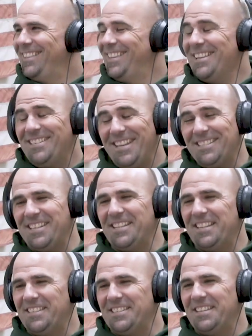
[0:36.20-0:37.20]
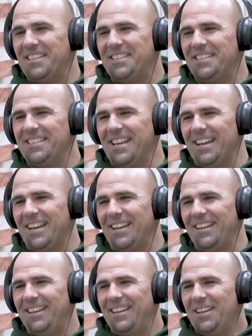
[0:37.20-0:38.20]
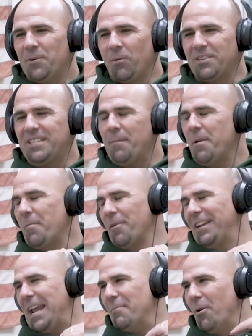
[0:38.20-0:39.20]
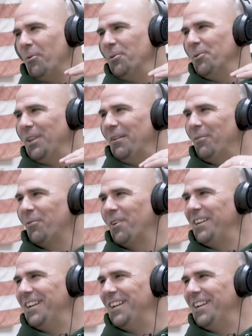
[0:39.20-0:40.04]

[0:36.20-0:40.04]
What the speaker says: This is we're stepping up our game a whole new level right